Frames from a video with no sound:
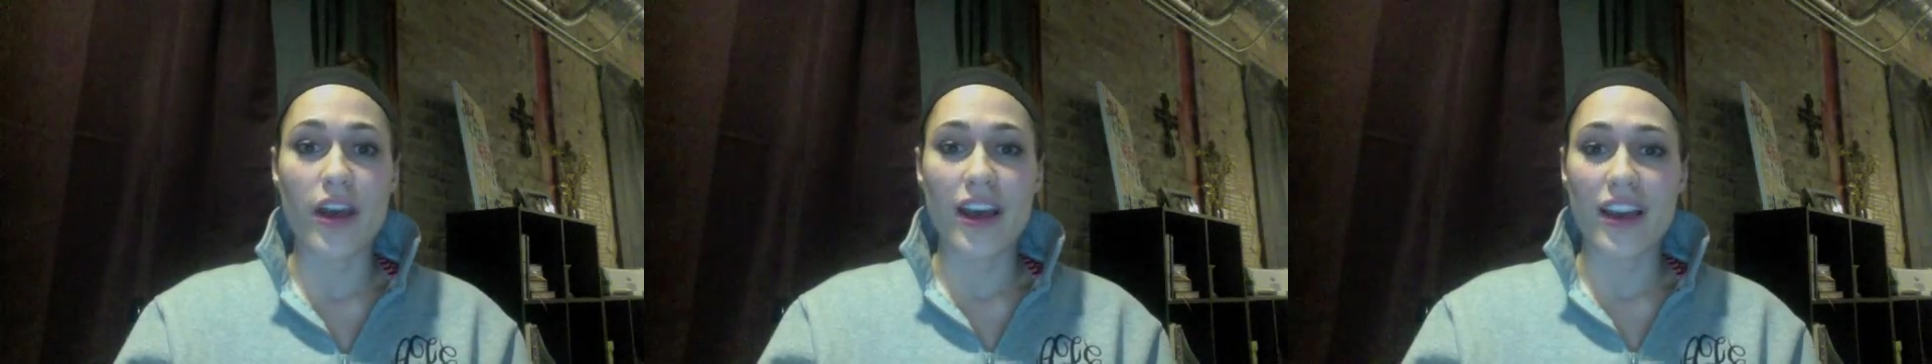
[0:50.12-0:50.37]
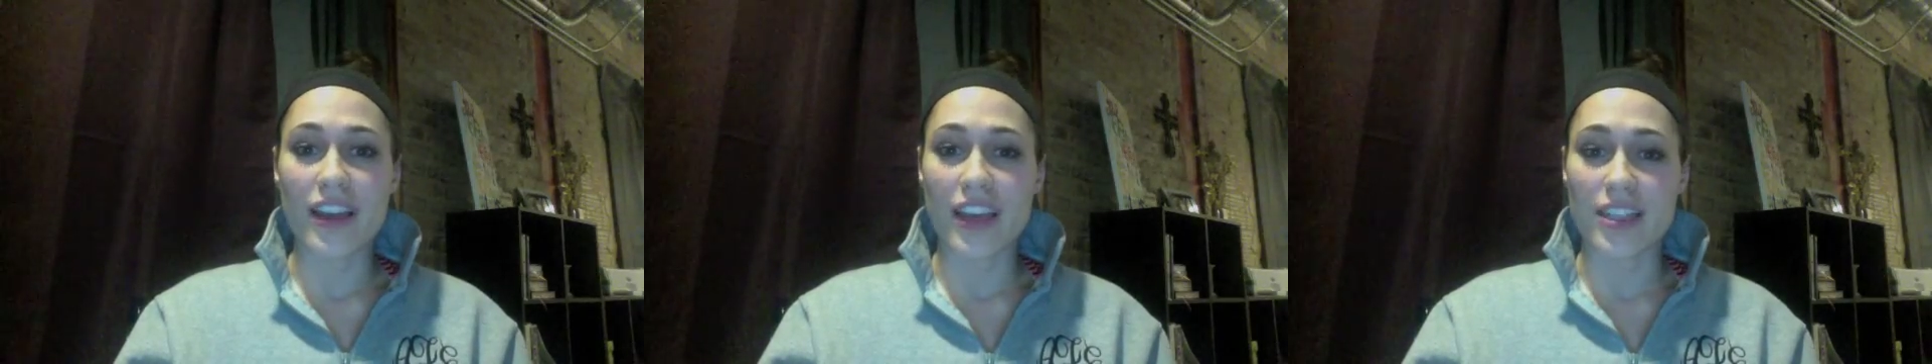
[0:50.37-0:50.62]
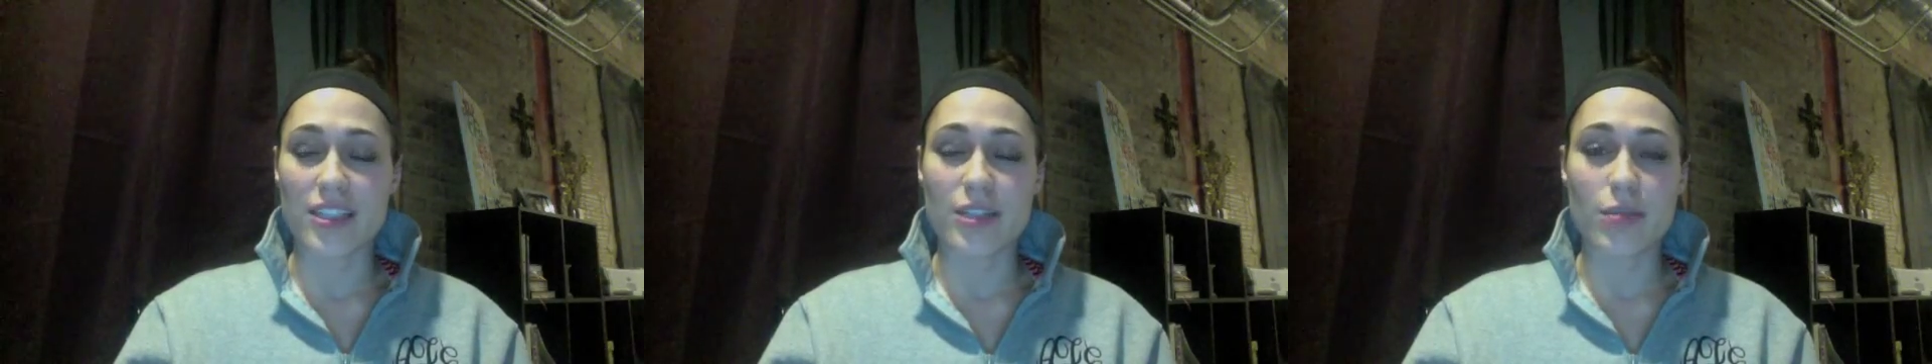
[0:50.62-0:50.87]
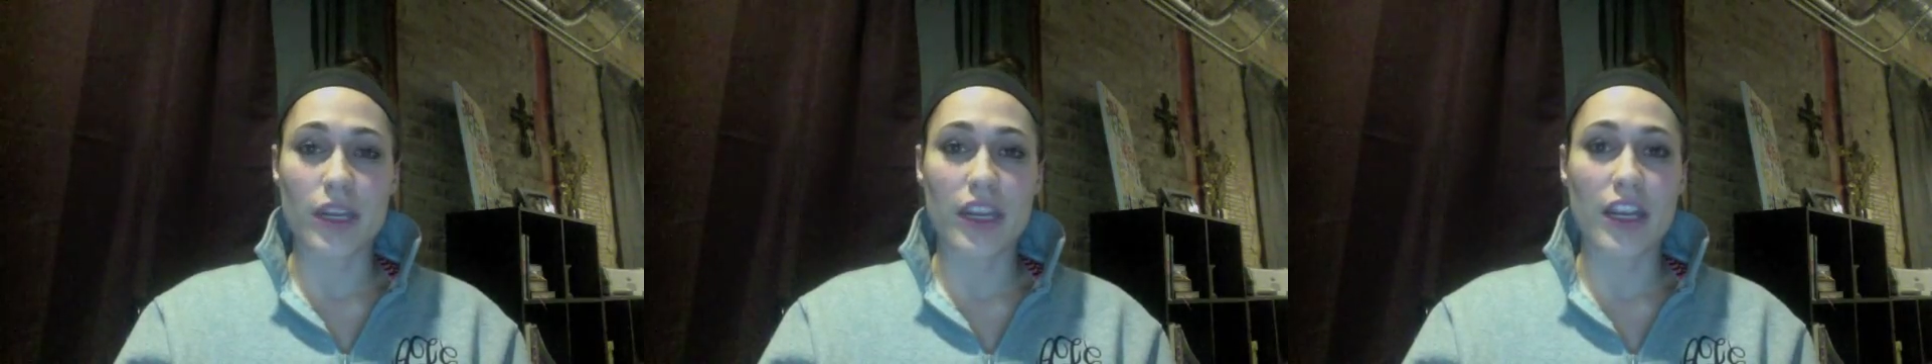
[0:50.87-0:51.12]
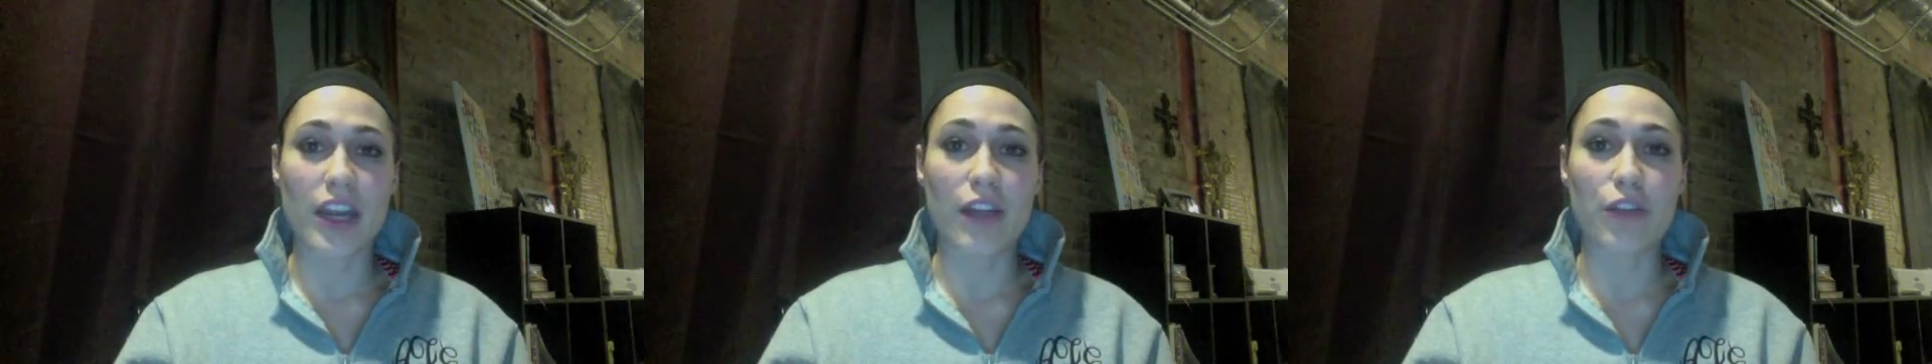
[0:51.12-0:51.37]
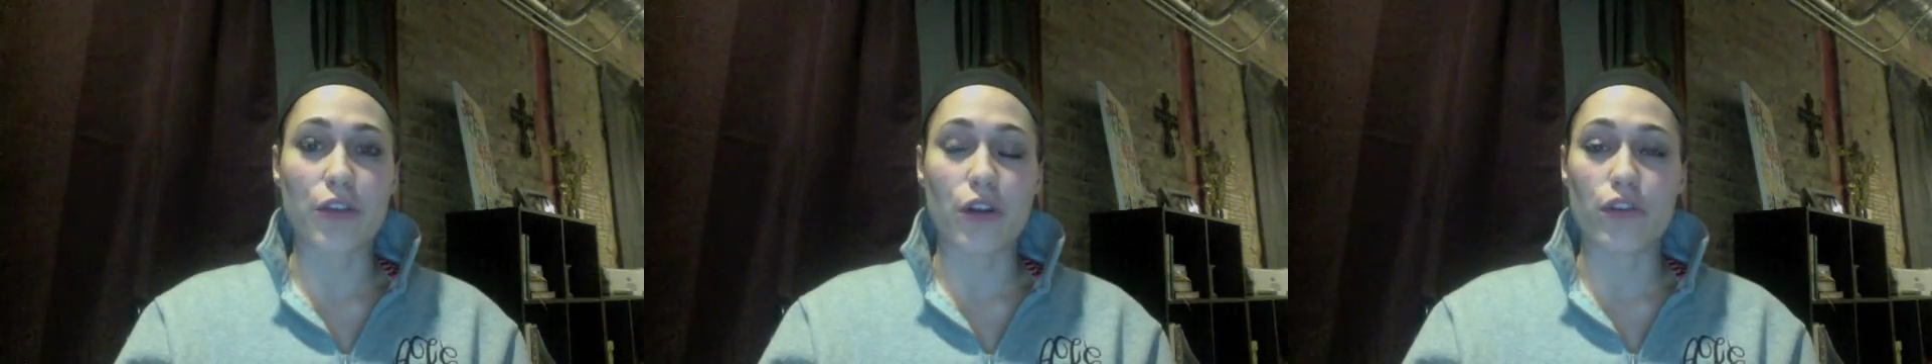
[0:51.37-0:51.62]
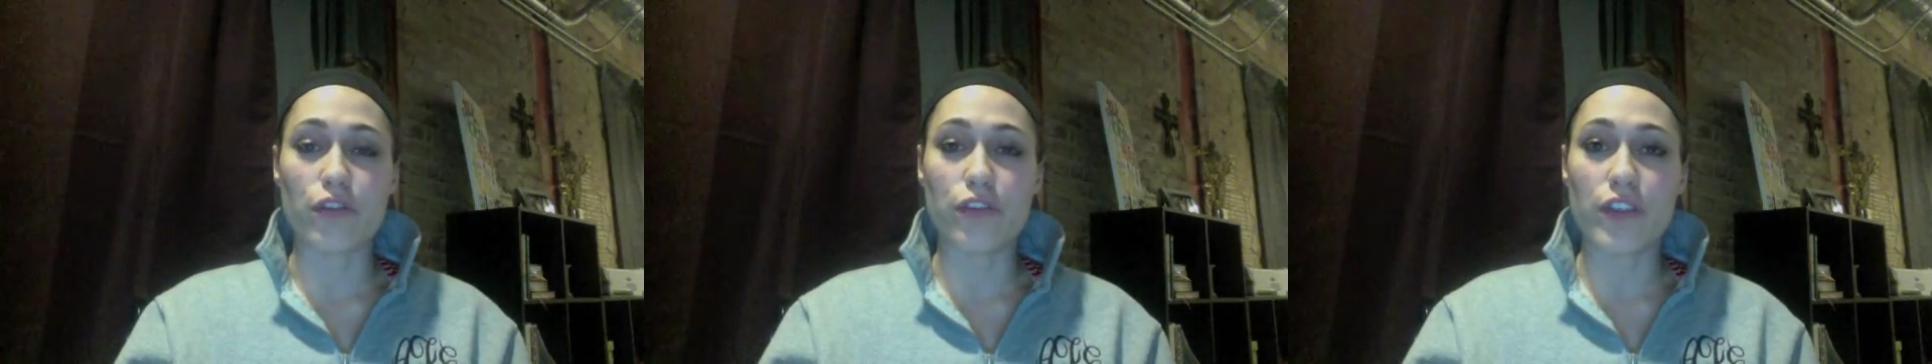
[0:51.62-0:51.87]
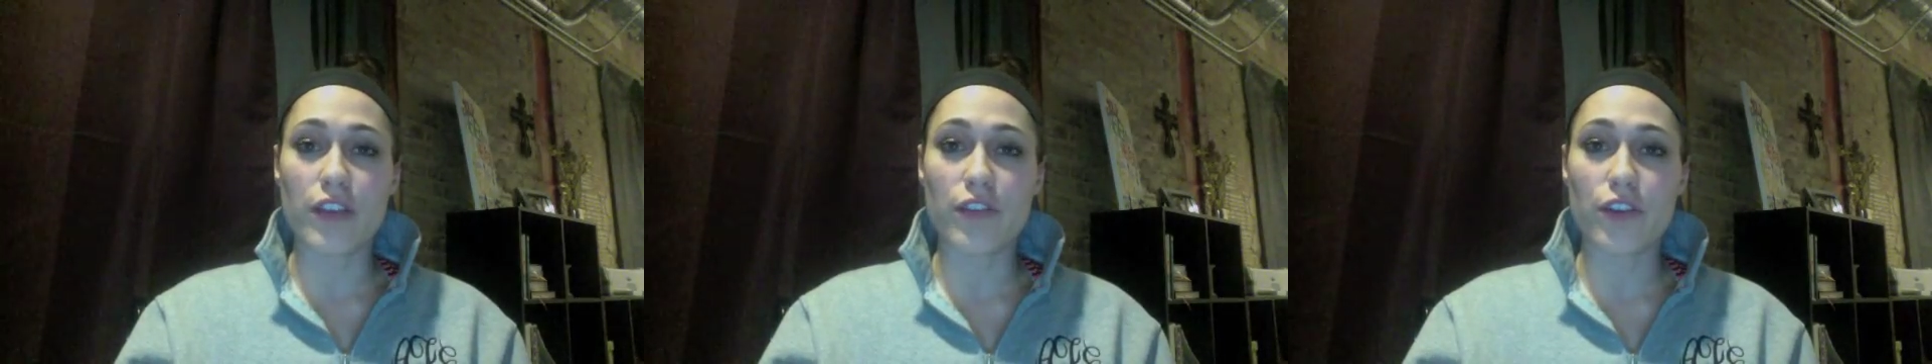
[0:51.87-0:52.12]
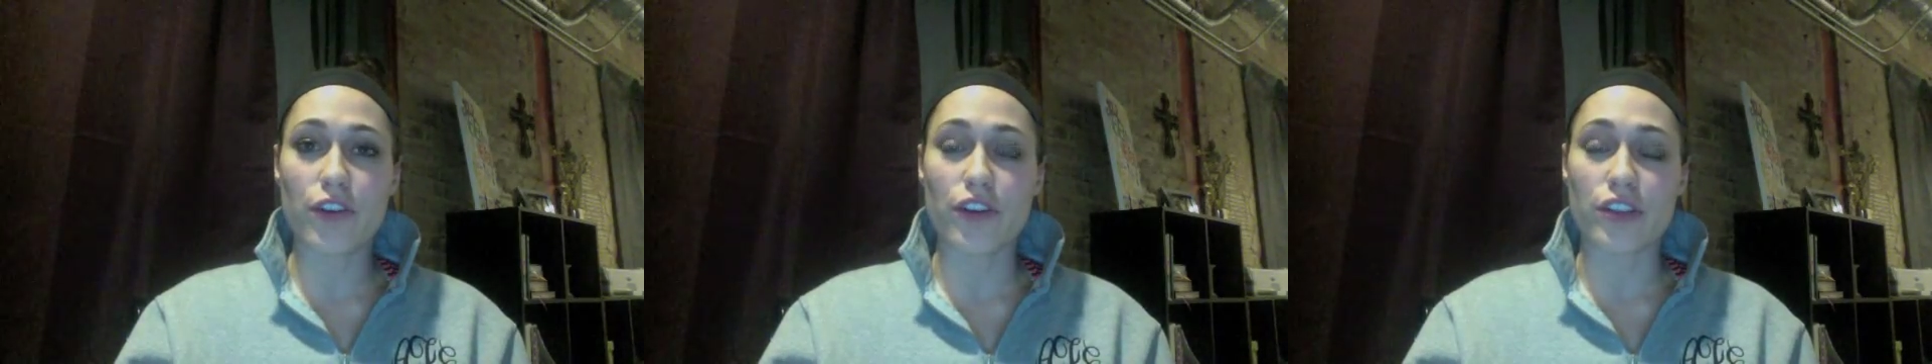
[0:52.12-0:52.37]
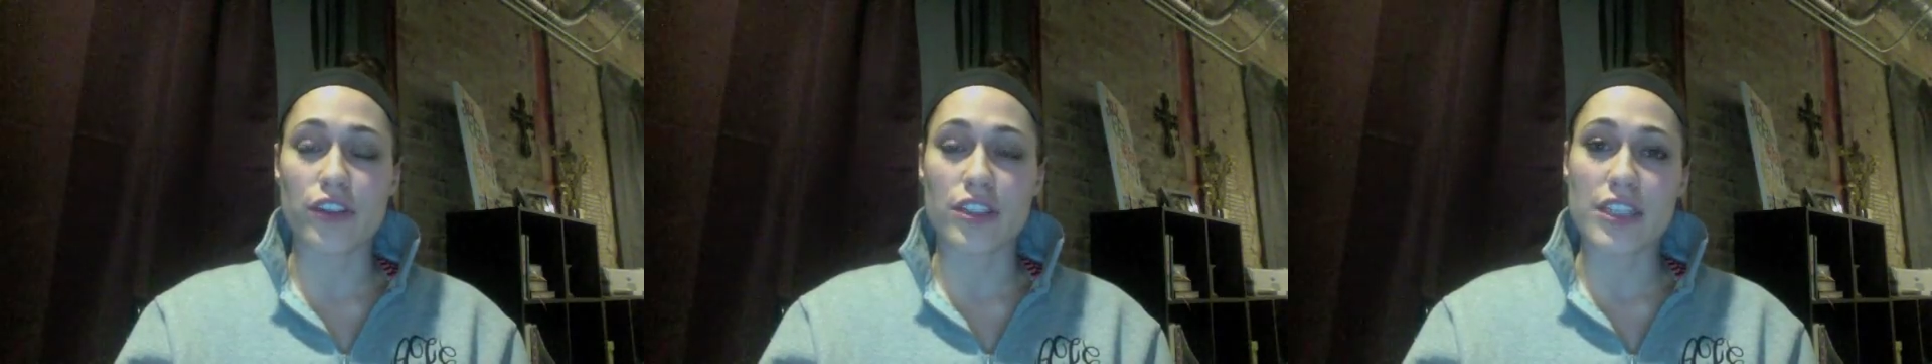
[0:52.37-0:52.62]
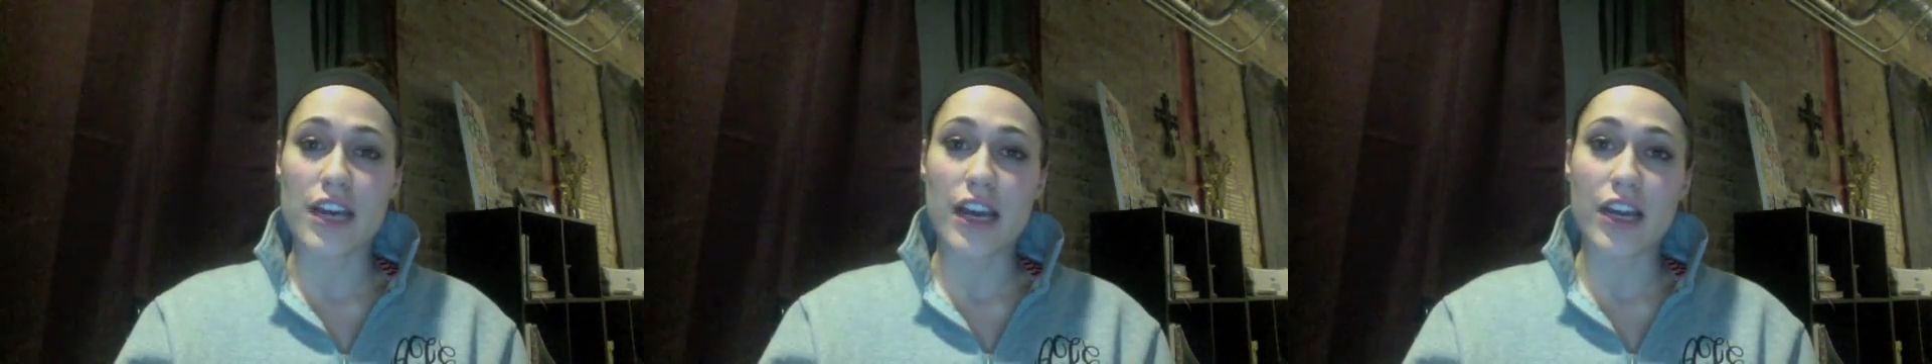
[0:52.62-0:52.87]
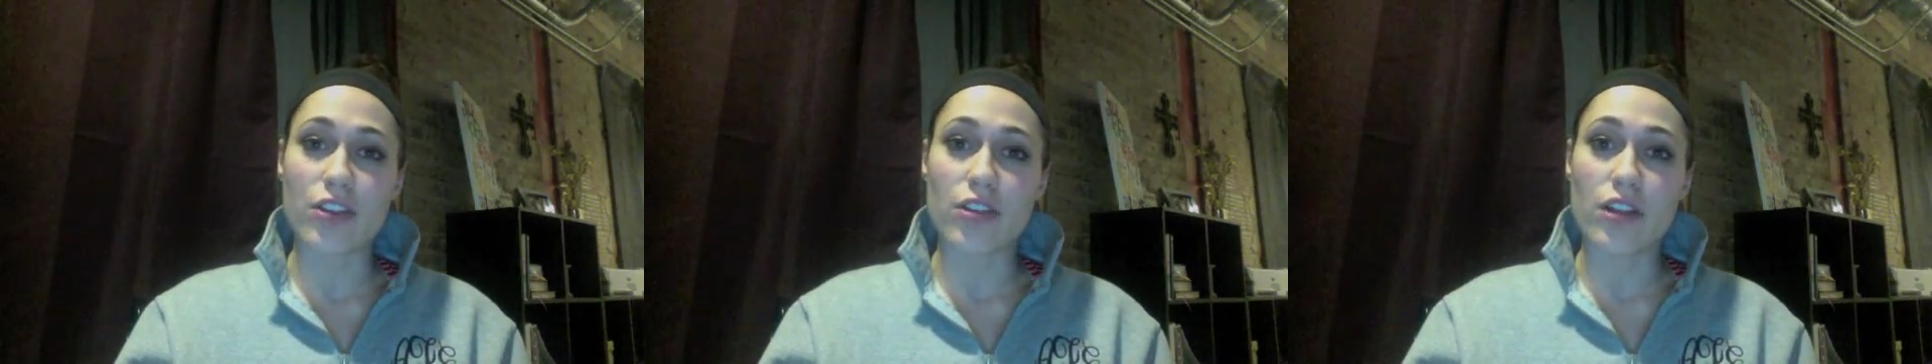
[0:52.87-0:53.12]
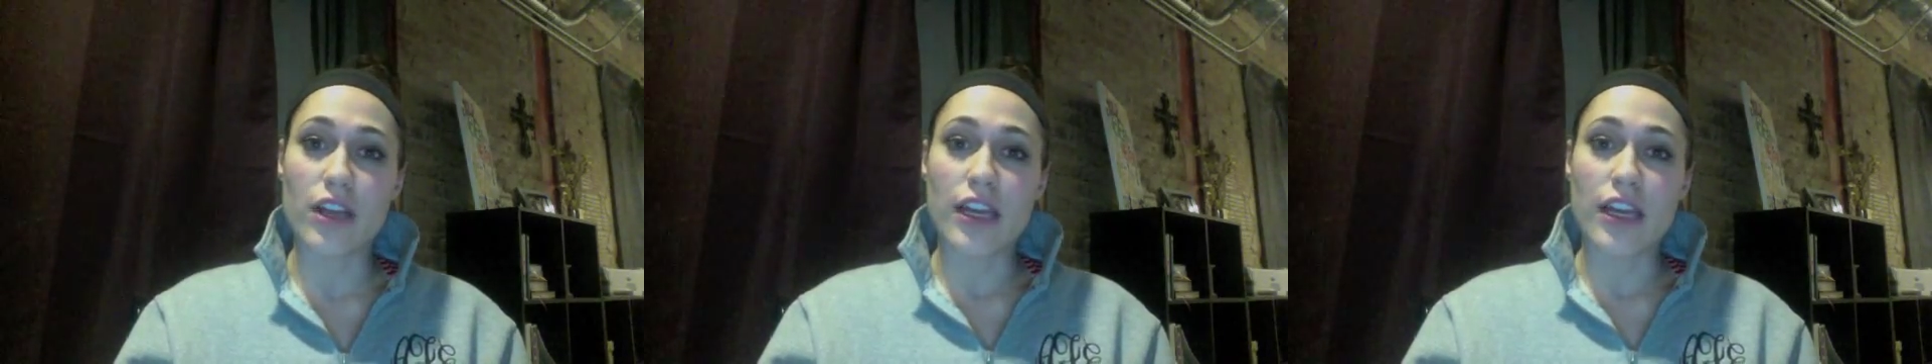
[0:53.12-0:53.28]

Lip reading: again, somebody can add their own flavor or style,